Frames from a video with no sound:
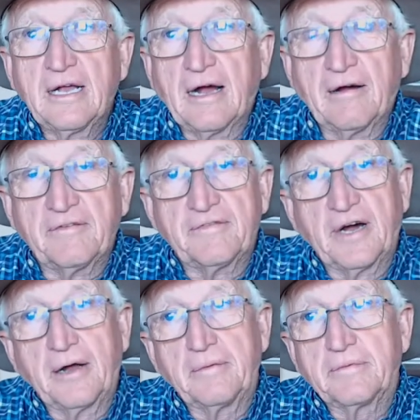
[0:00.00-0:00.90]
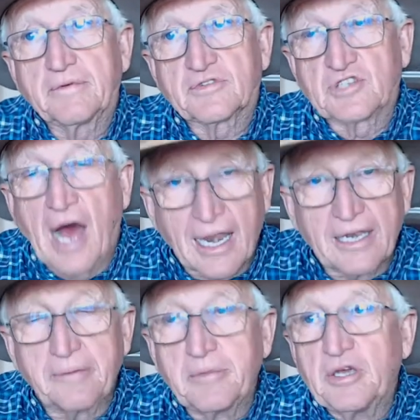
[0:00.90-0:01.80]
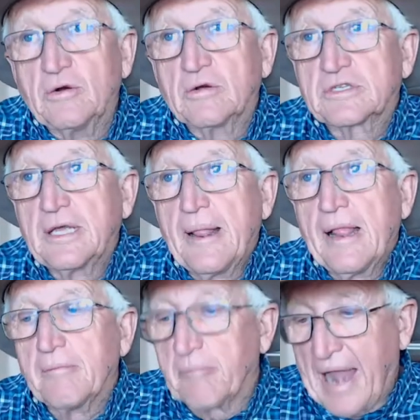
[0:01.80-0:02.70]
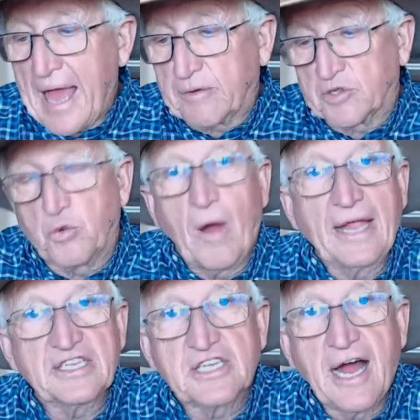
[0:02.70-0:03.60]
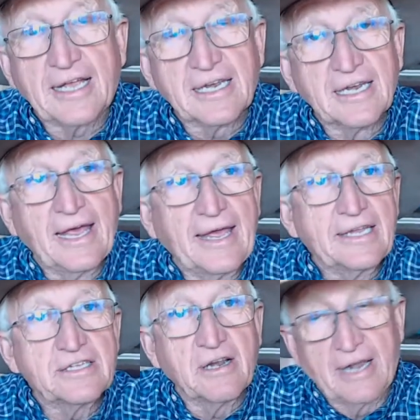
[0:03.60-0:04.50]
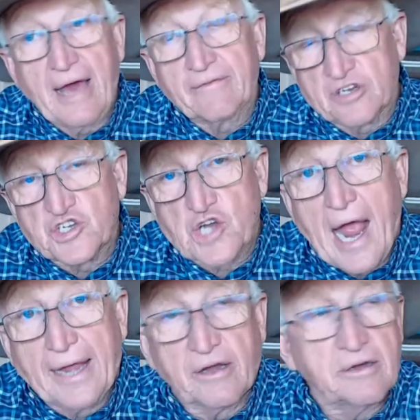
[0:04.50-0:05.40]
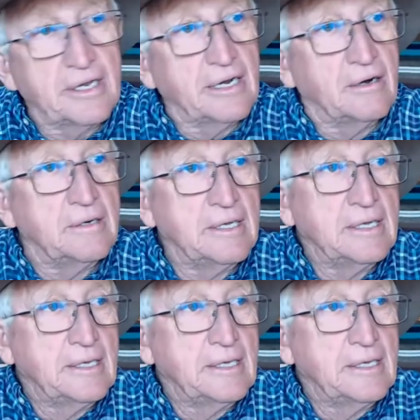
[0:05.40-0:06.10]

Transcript: of uh, solid mules black with white stocking legs, you know, out of a shire, you know,